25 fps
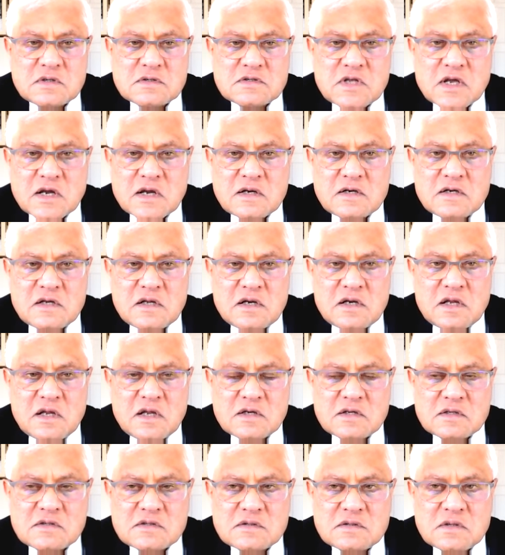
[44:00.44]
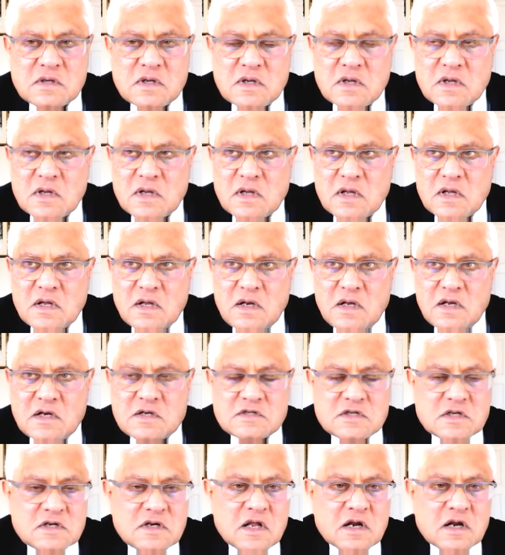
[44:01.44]
secondary and
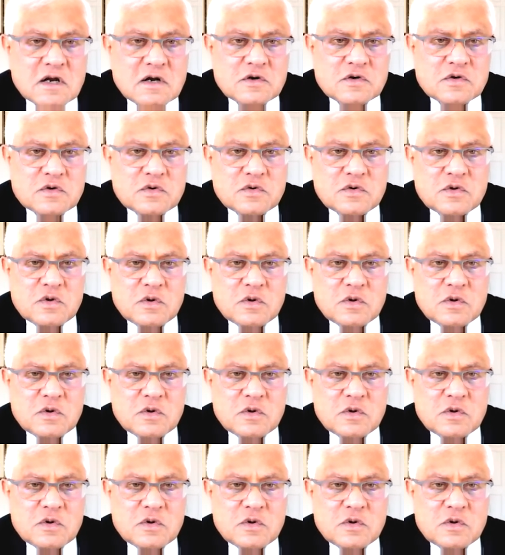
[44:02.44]
incidental to